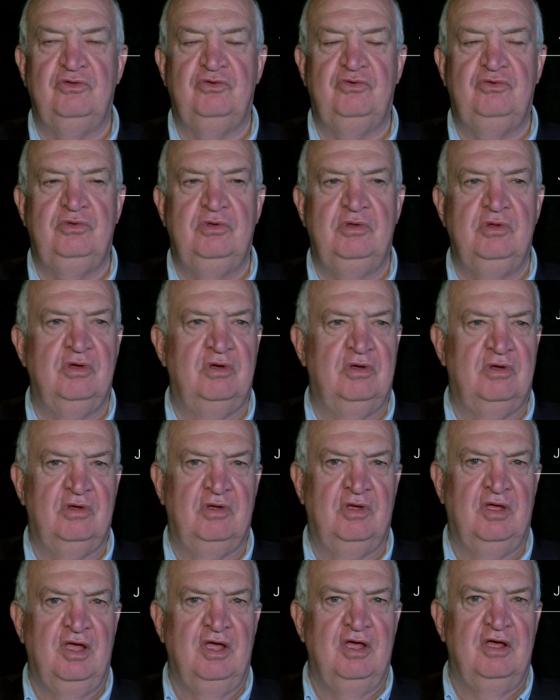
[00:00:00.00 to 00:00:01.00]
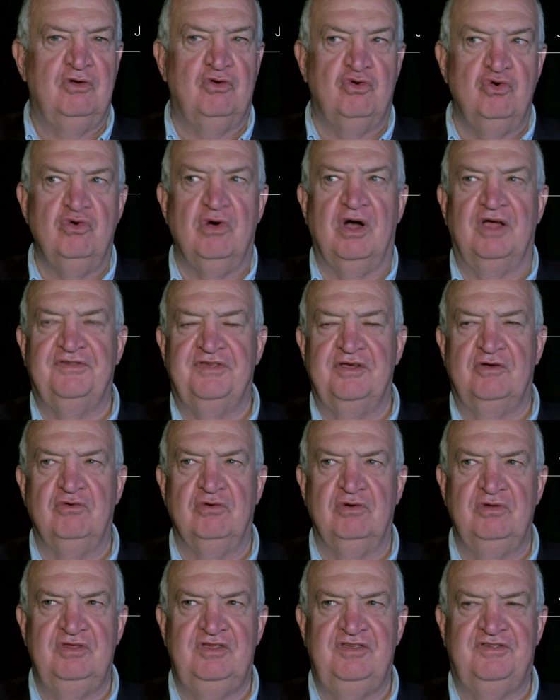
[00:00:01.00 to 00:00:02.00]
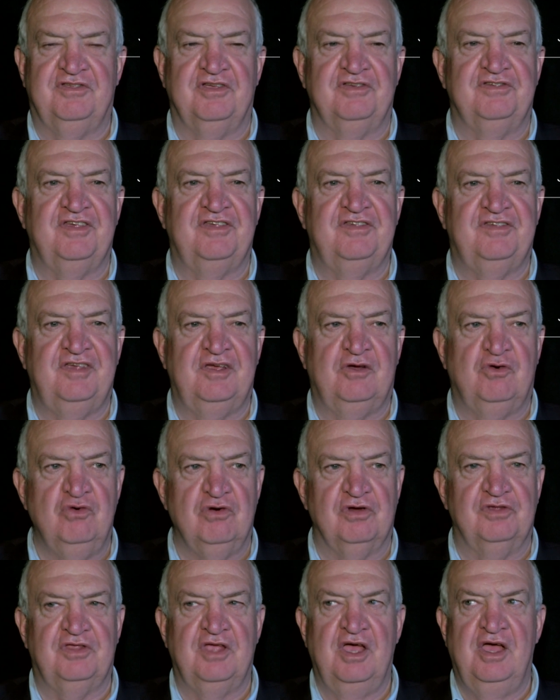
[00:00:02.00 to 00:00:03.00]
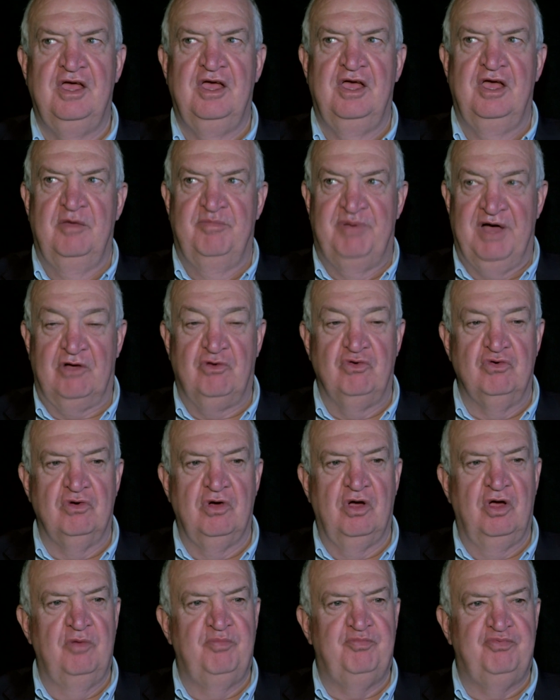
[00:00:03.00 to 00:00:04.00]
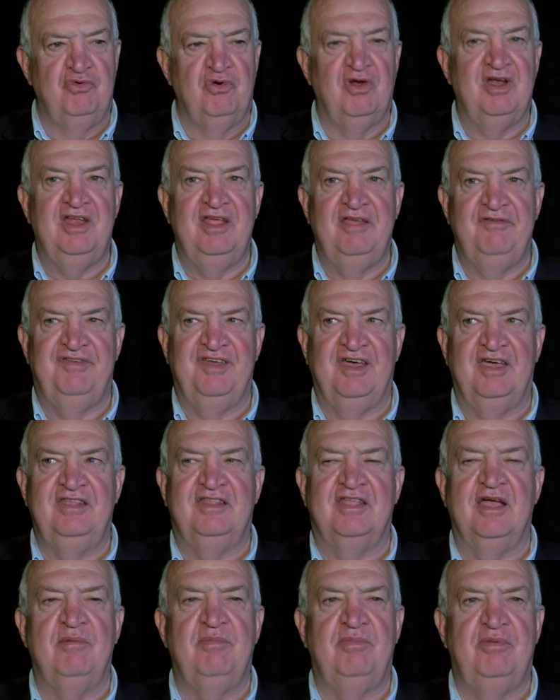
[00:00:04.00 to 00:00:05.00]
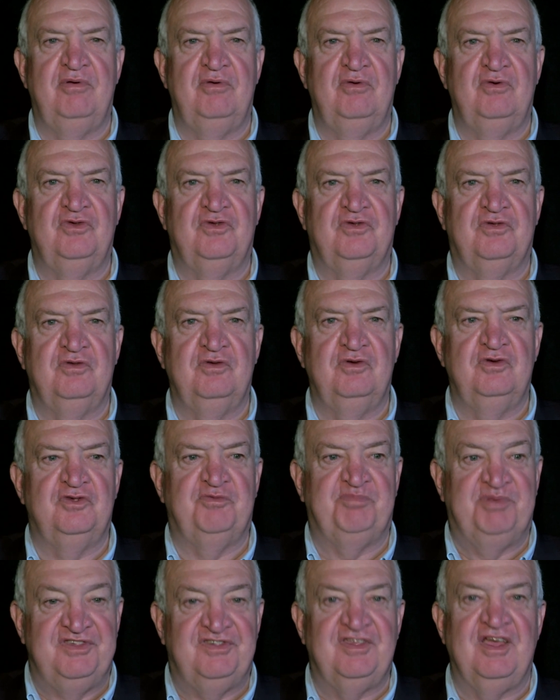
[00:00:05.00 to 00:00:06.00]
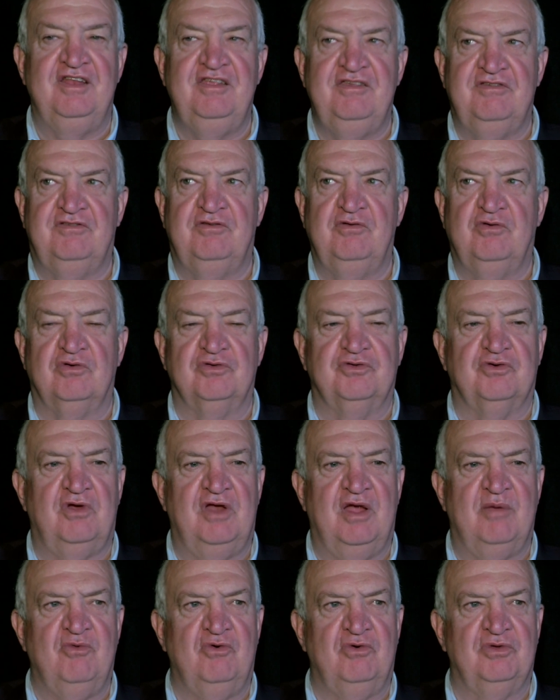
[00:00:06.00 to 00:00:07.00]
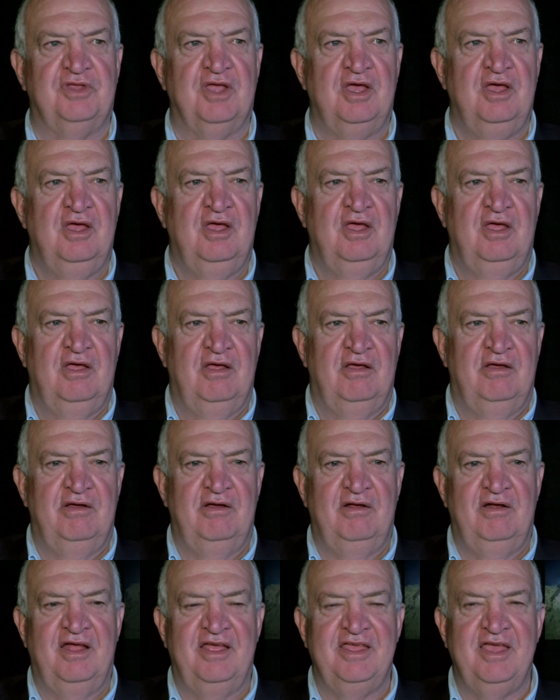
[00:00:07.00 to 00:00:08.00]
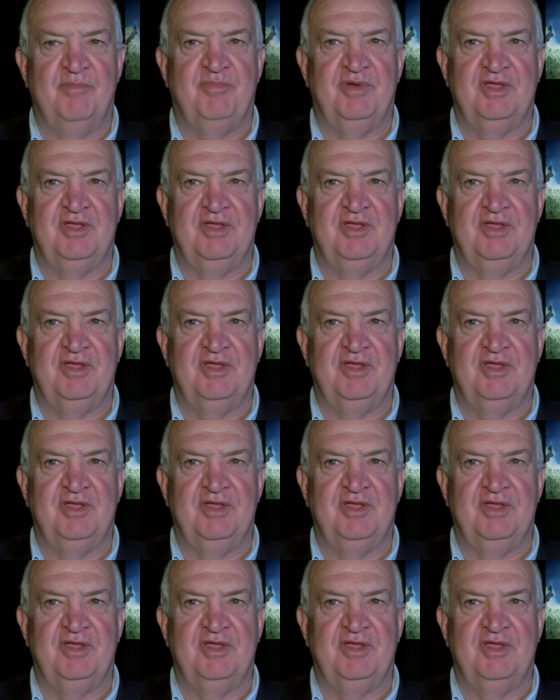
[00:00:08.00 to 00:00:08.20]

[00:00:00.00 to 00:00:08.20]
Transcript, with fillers: The distance is rather short. The route makes it really favorable for a genuine time trial specialist. The